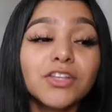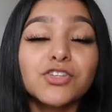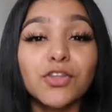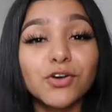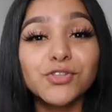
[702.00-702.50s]

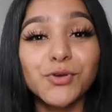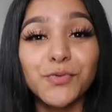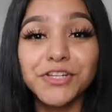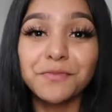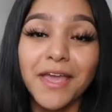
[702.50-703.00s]
to those who
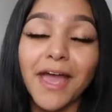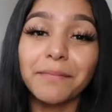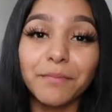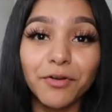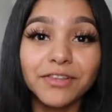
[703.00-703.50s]
wished me a
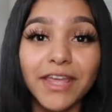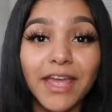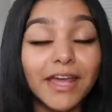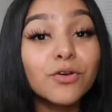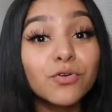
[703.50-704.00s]
happy birthday
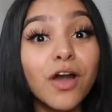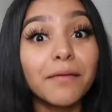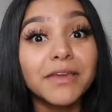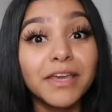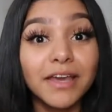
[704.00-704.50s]
and who
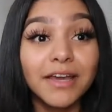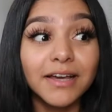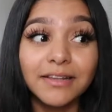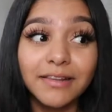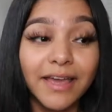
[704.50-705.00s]
got me
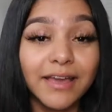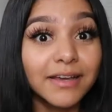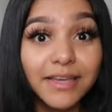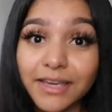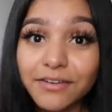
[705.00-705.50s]
like a
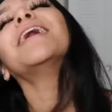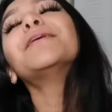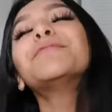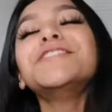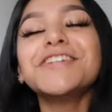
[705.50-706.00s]
gift. I
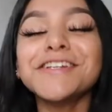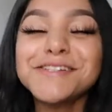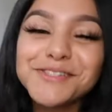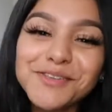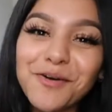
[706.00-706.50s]

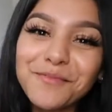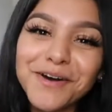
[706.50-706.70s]
appreciate it so